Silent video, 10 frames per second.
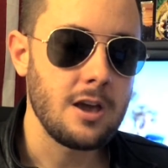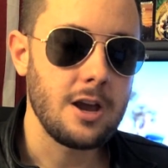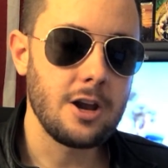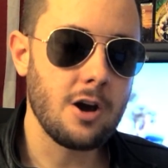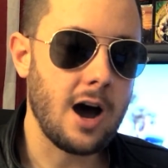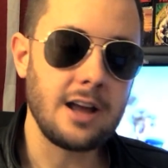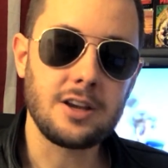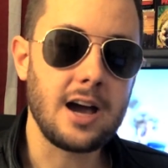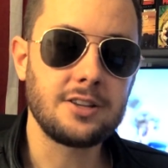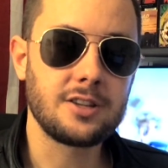You know,
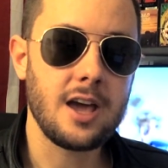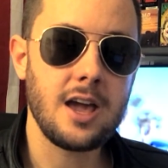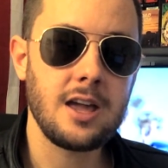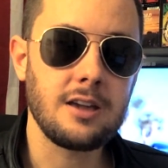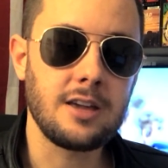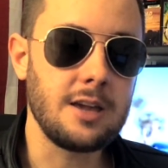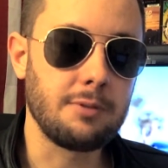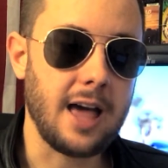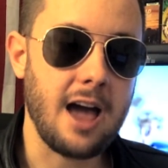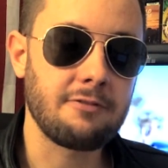I say keep
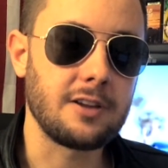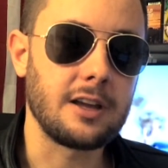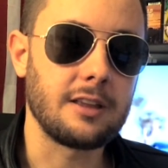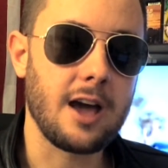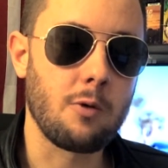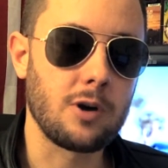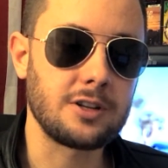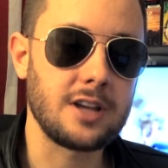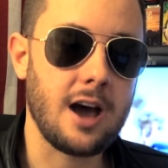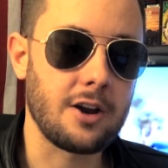laughing. That
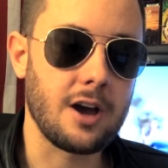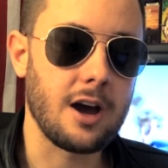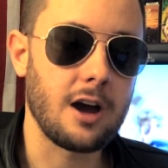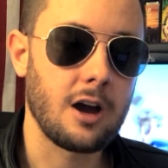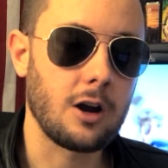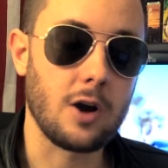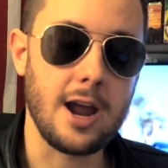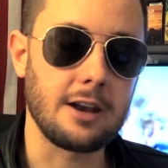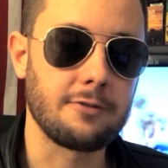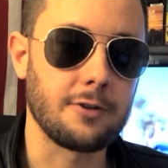worked out
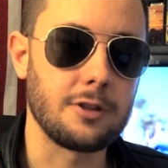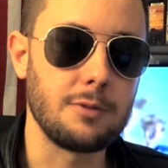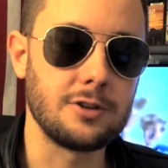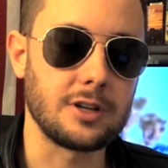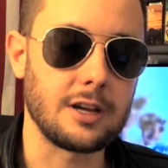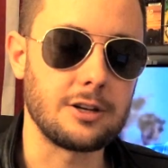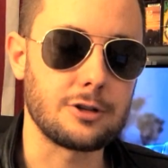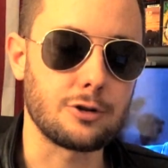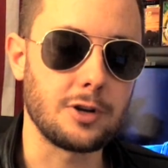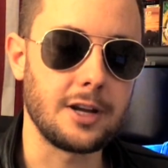great for the music
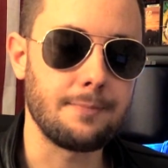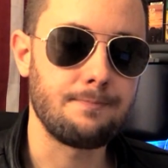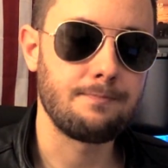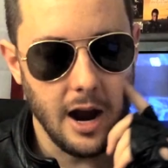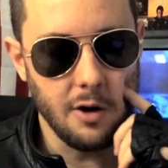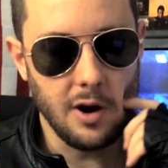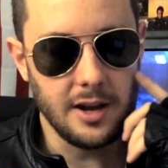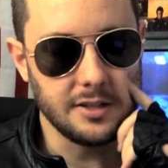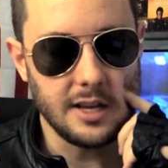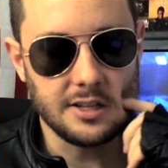industry.
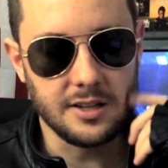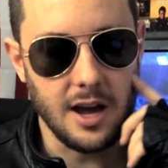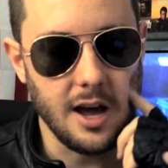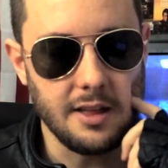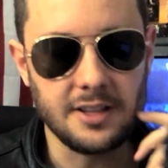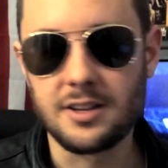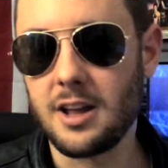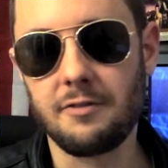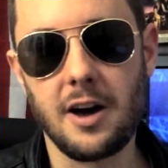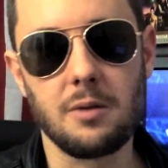Anyways, that's
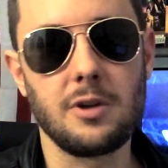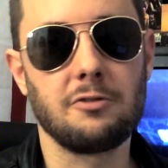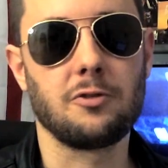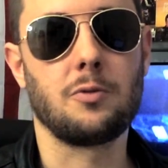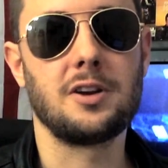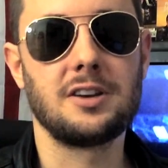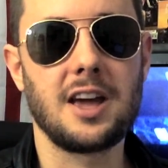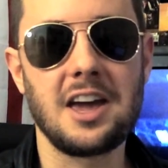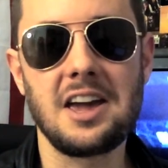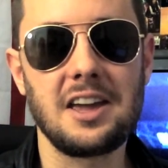enough out of me for one
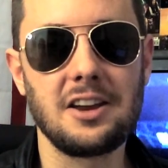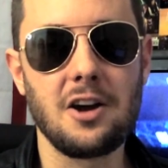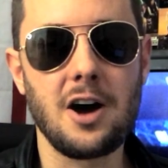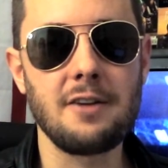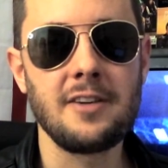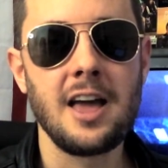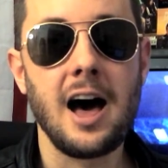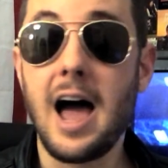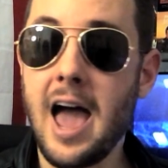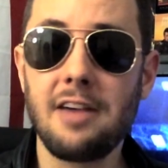day. You know,
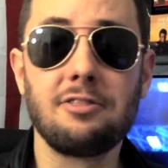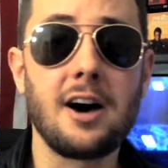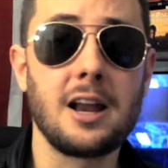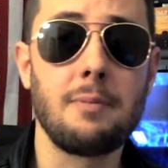I had thought